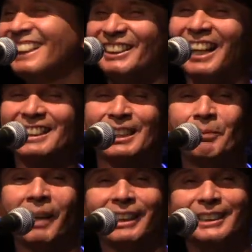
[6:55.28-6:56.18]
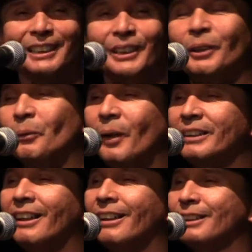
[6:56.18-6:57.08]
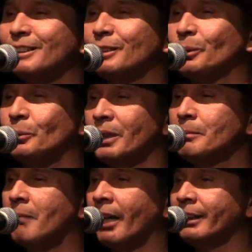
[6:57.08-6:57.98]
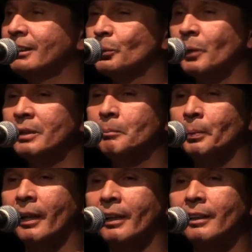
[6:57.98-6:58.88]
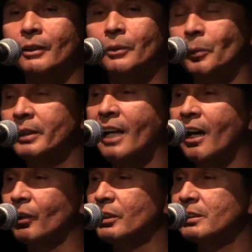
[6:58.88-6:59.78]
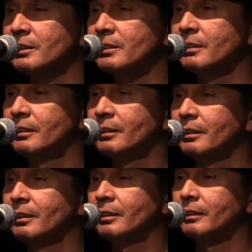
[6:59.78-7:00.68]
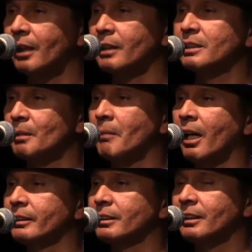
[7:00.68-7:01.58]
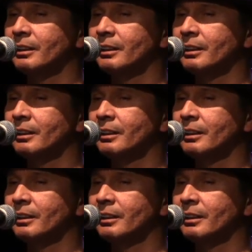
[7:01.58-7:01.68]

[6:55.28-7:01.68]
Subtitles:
Not samat. One heart, one mind, one prayer, one house. Not samat.